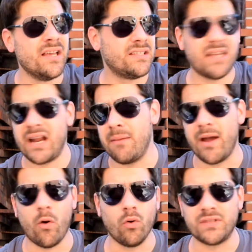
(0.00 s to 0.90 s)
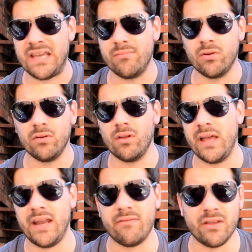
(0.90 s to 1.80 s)
setting up my whole table
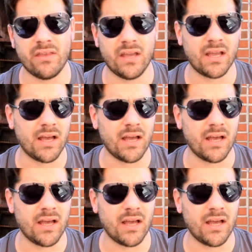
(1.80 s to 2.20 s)
and everything,